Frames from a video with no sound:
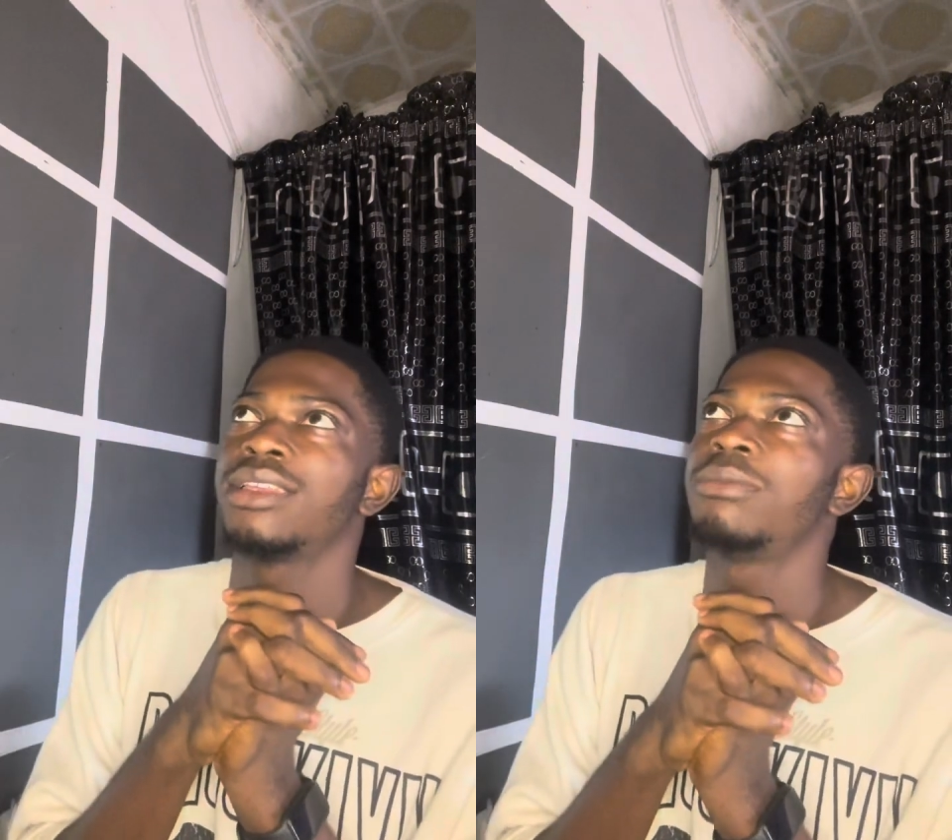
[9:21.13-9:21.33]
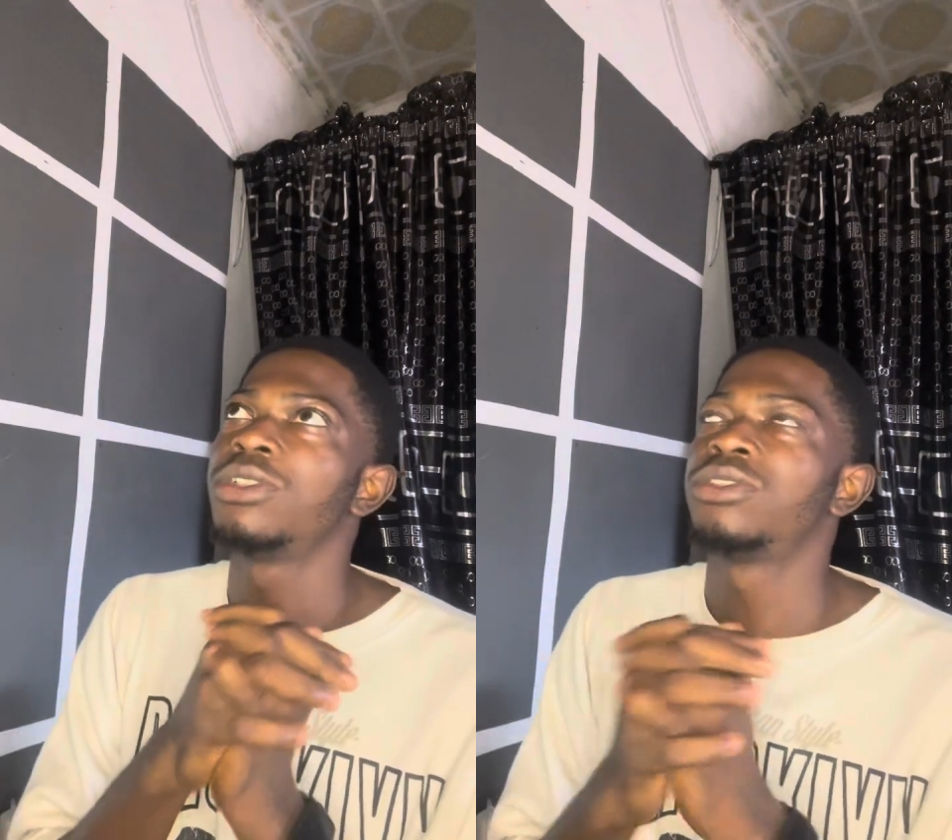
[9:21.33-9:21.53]

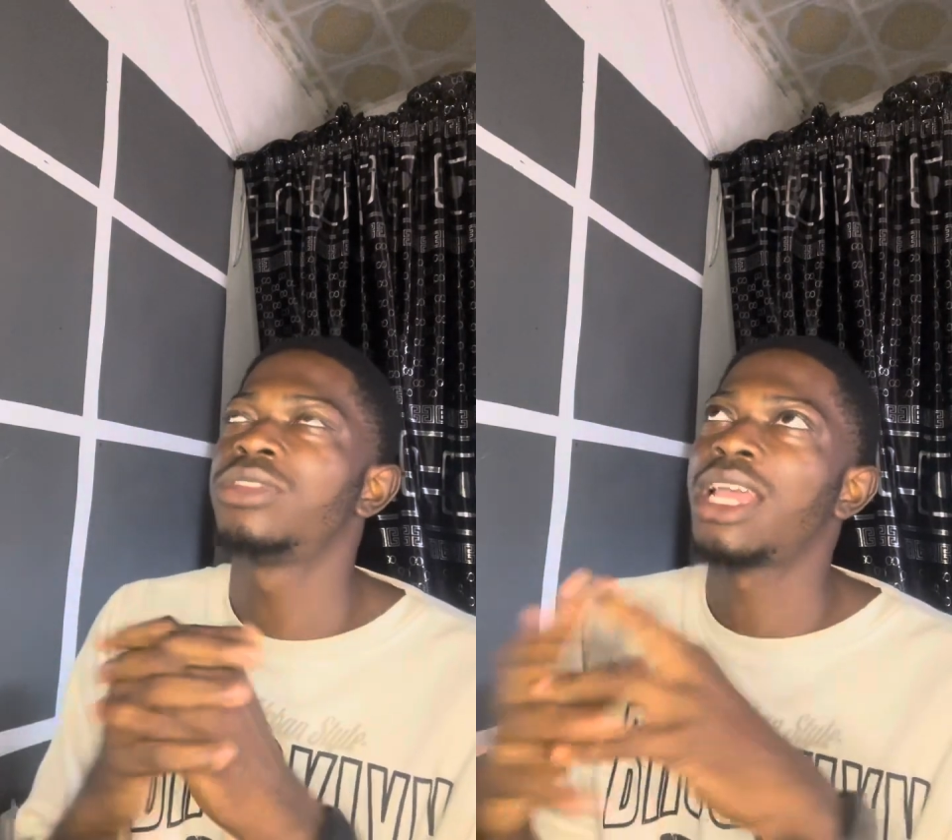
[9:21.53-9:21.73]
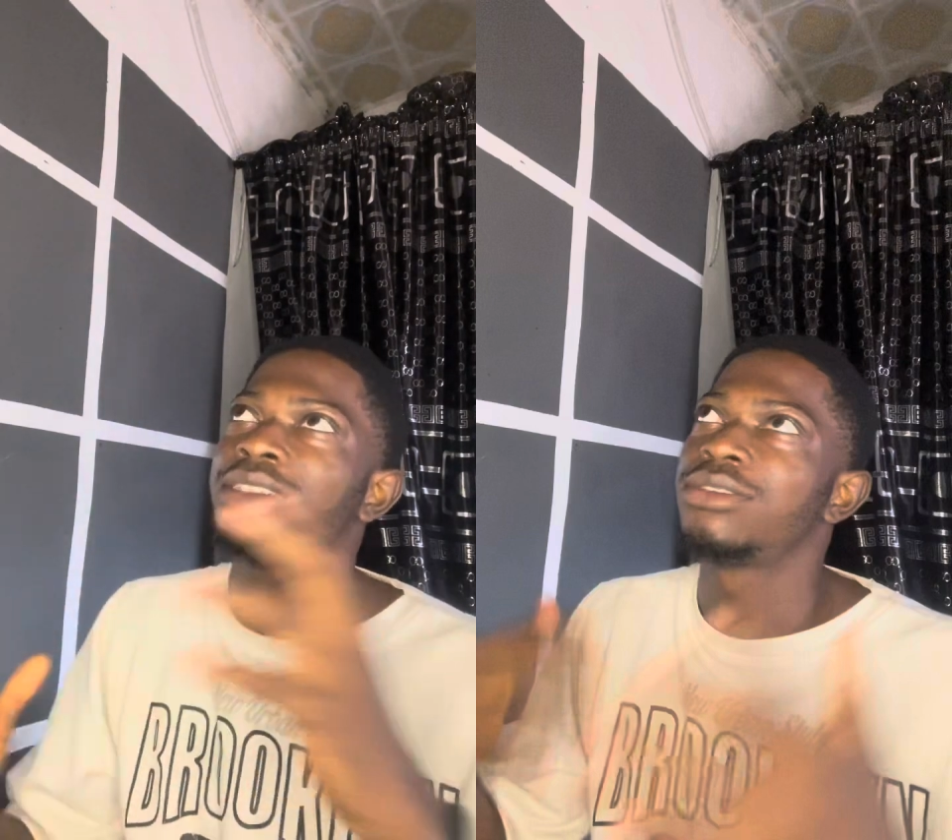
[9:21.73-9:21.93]
let me
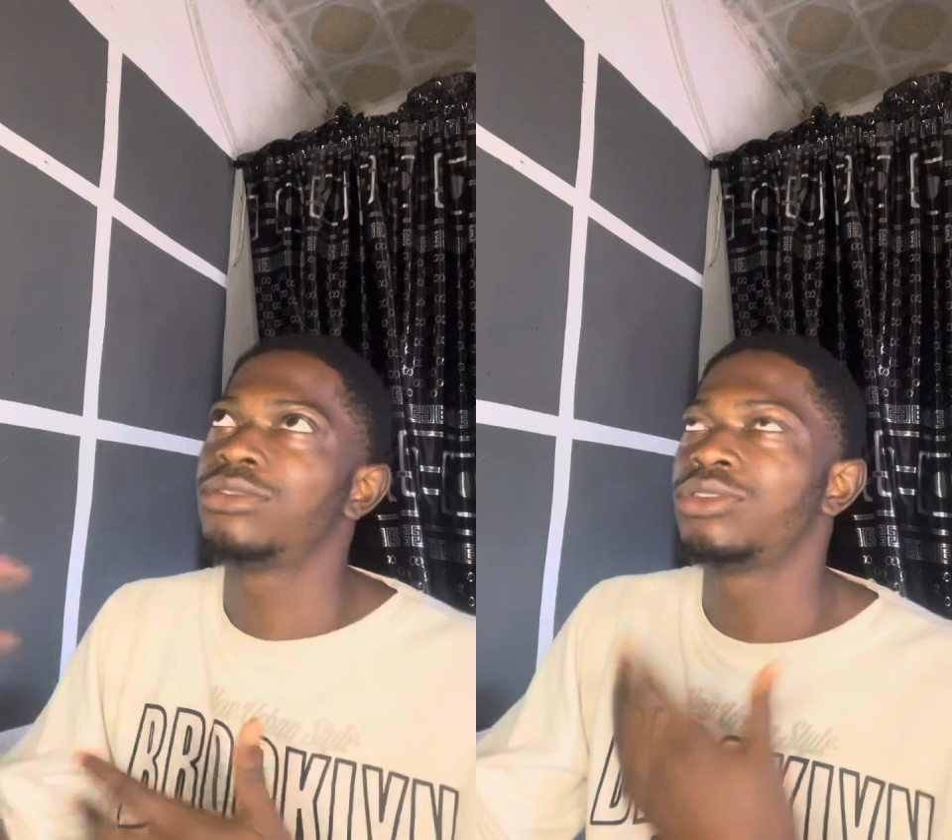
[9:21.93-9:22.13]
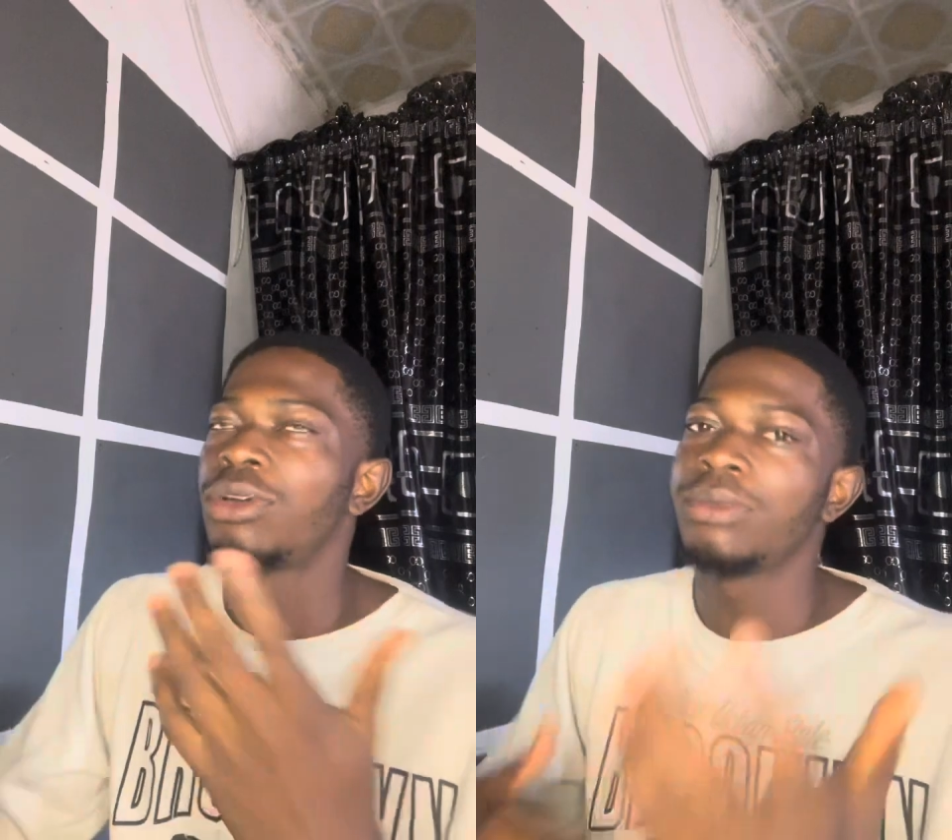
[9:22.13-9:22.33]
like
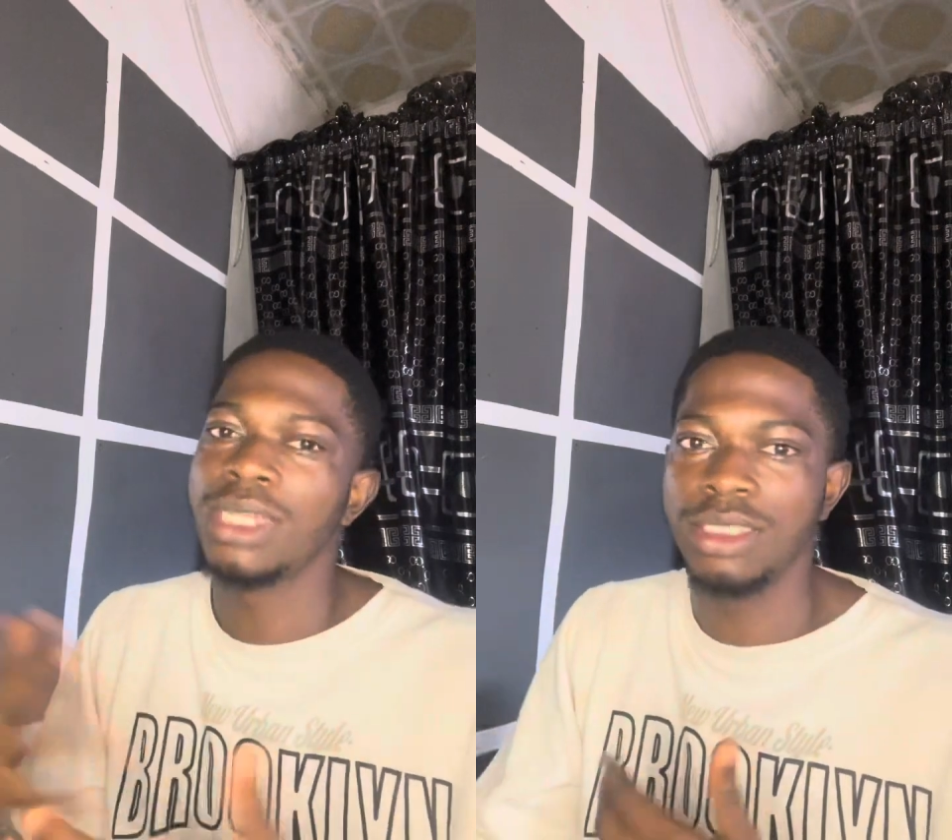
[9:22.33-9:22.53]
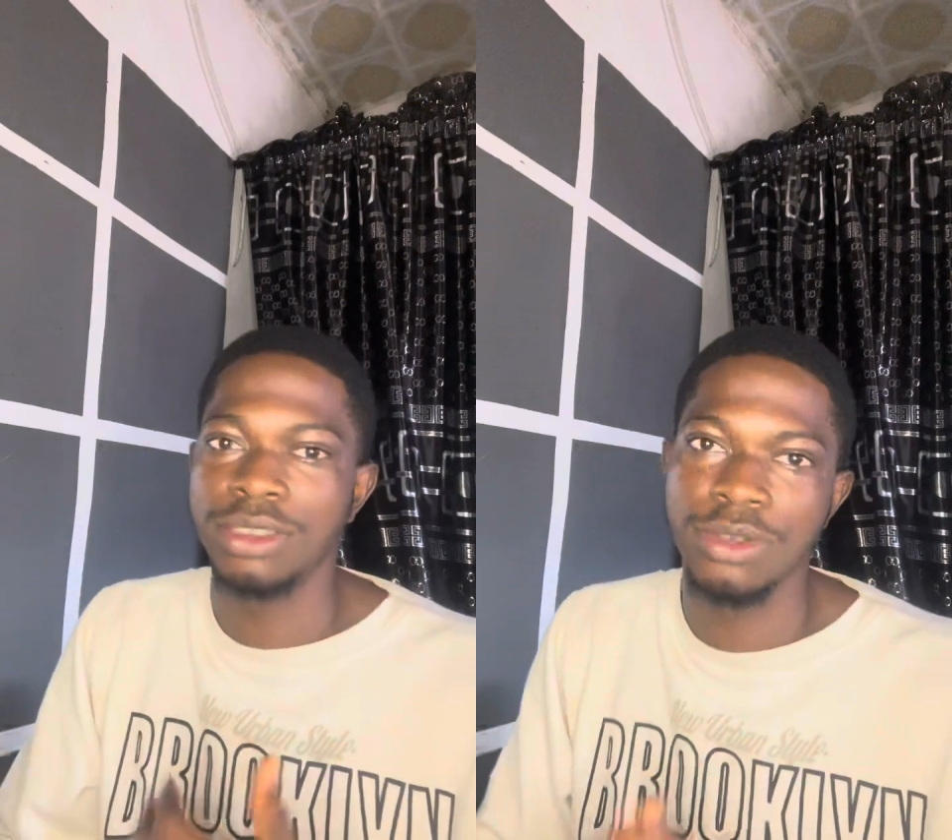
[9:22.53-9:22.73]
do something
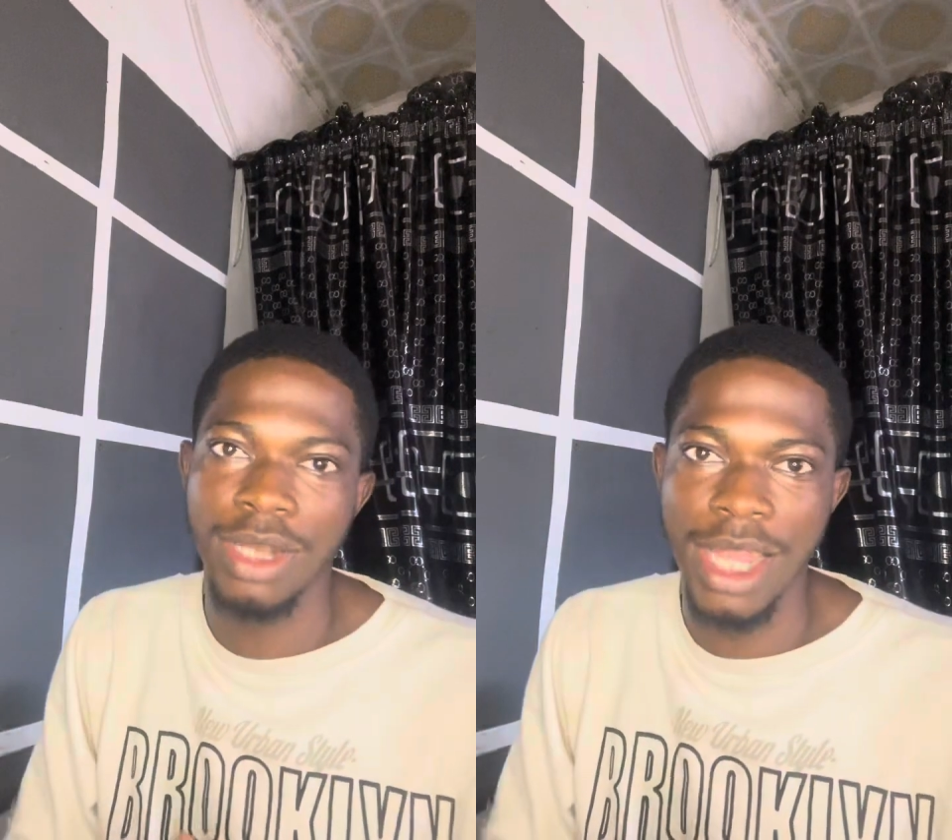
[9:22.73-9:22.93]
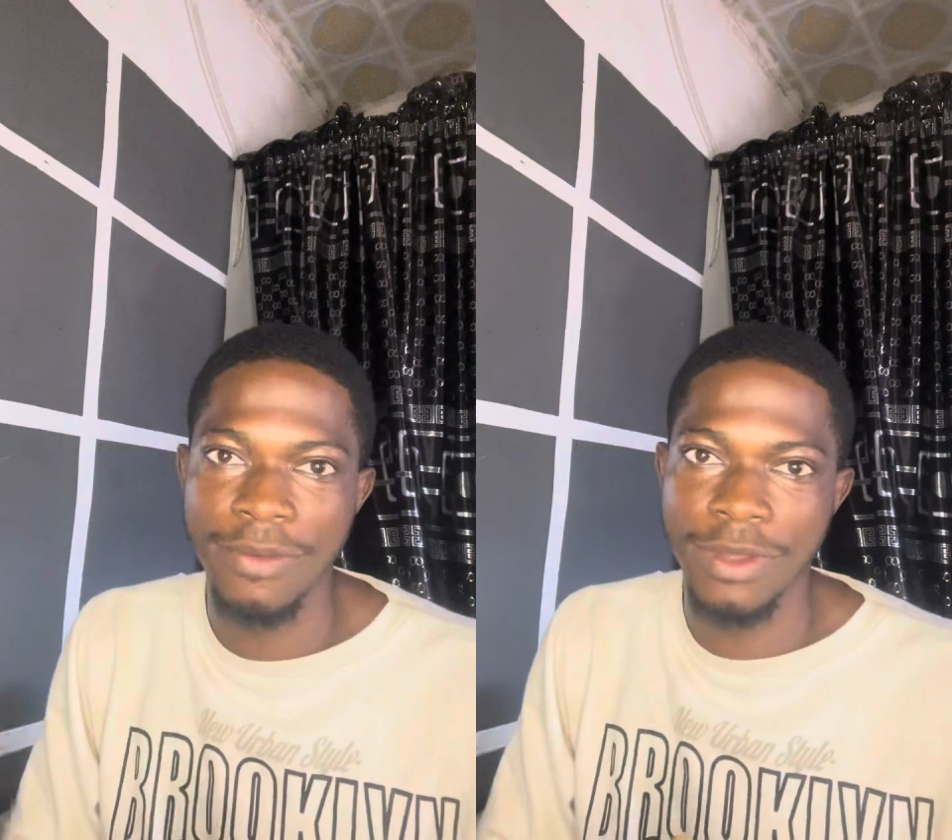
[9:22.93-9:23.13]
that is in real
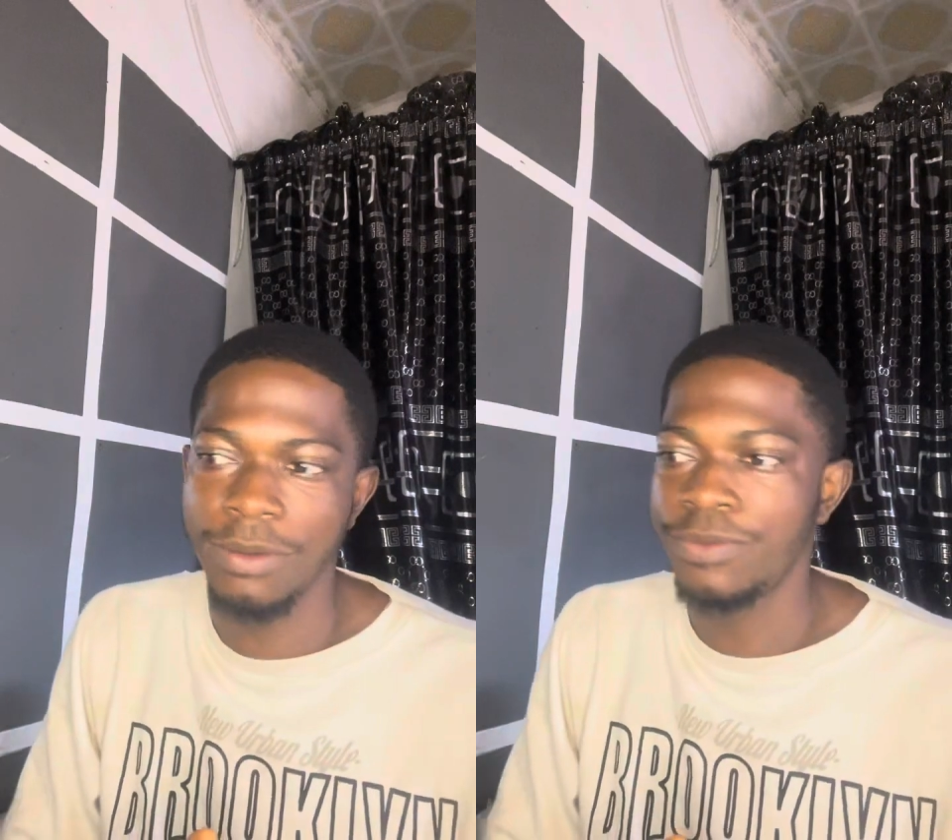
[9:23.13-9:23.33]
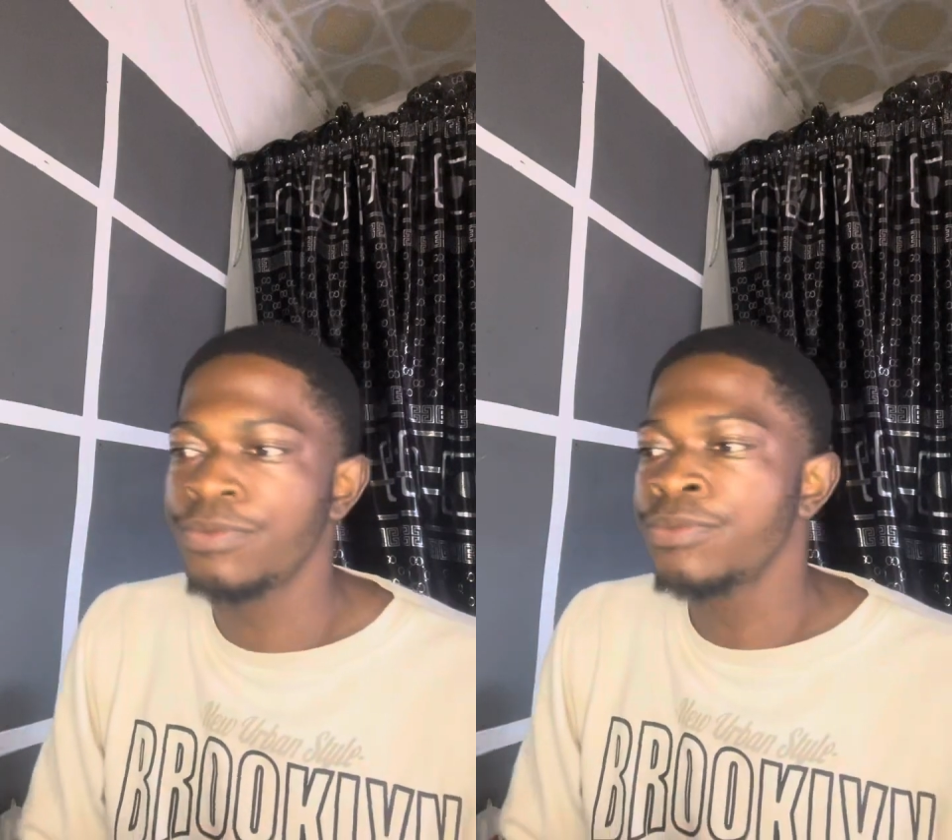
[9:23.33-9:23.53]
life now.